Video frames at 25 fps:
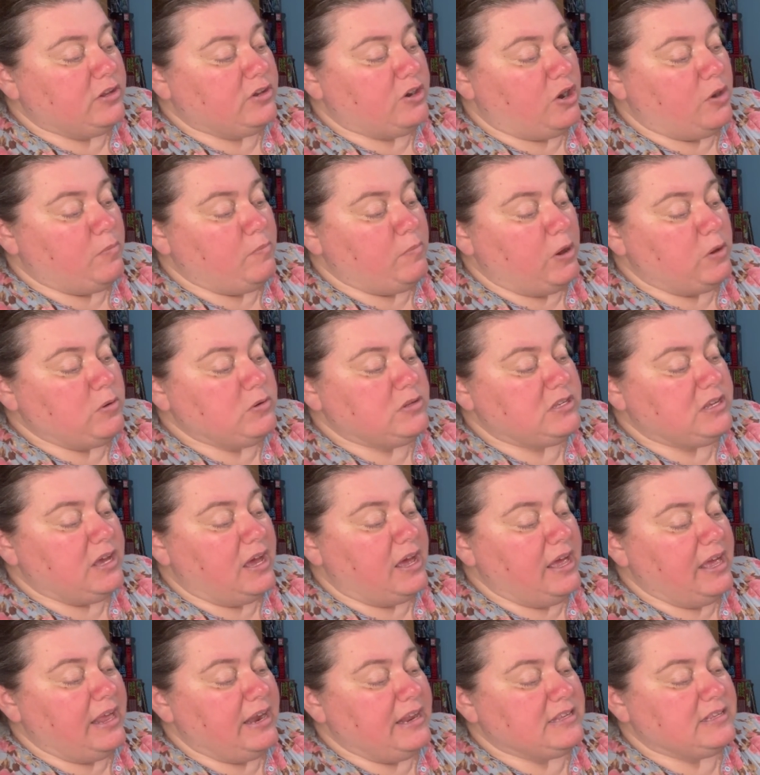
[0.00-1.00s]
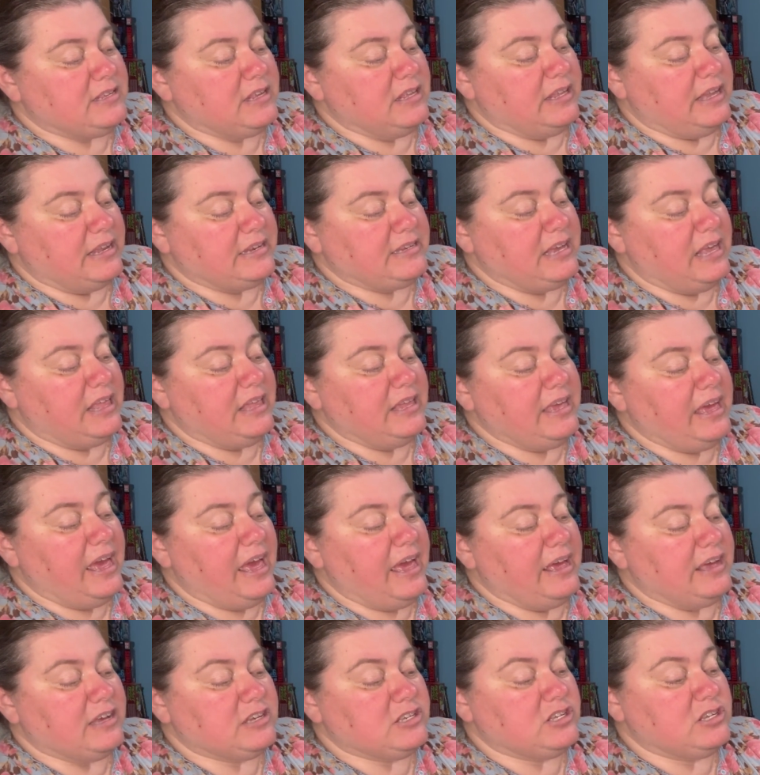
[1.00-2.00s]
Hermosa, and it's a
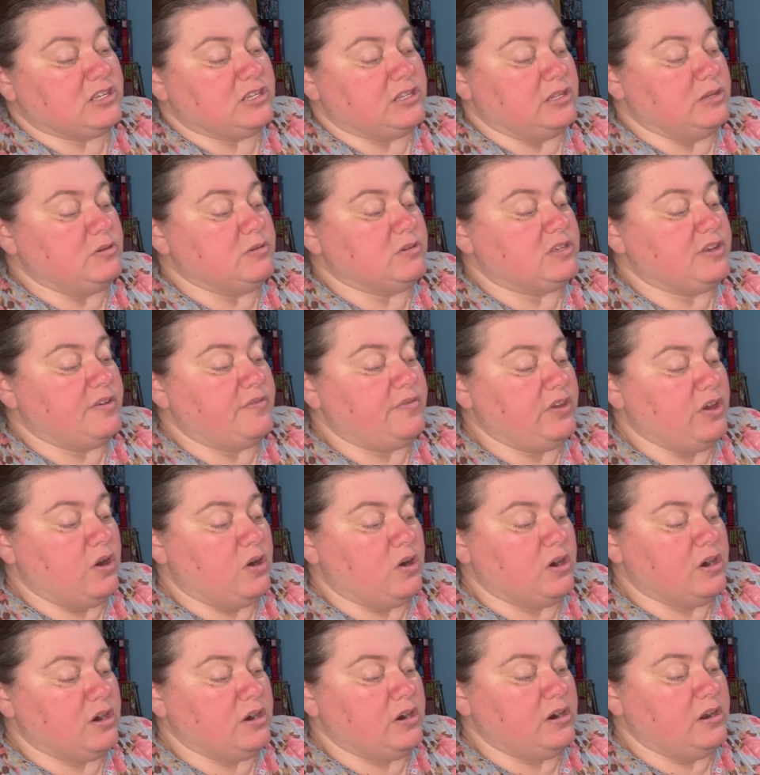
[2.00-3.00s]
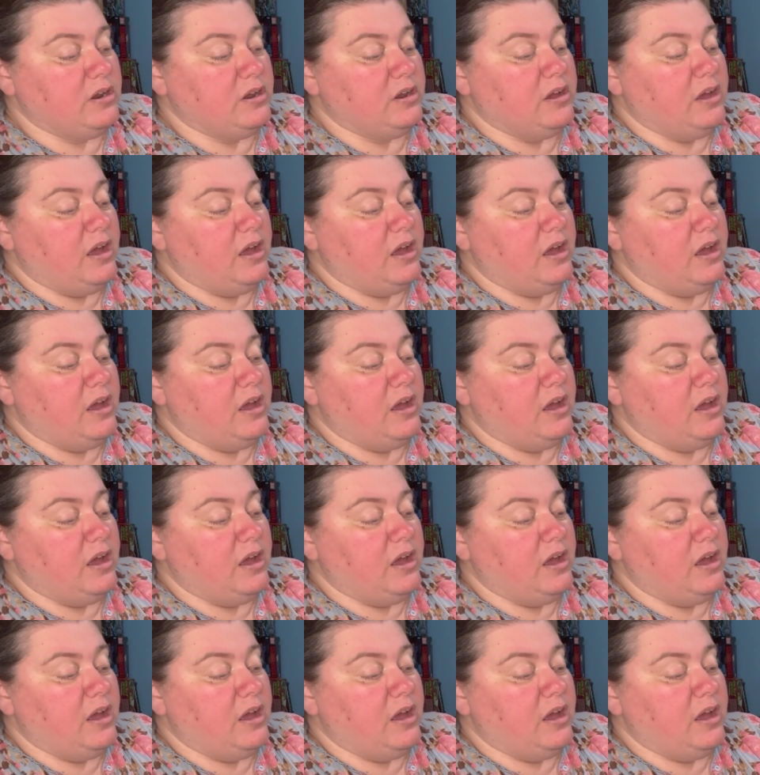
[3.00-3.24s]
L'Atelier exclusive yarn.